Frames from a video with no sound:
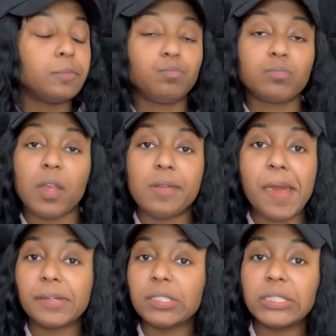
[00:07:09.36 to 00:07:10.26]
And
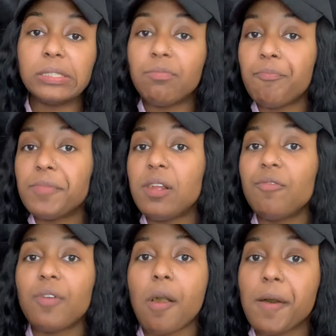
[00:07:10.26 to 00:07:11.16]
that could
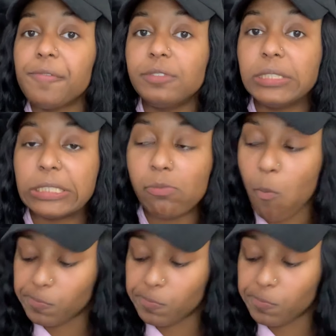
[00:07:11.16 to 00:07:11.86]
involve, you know,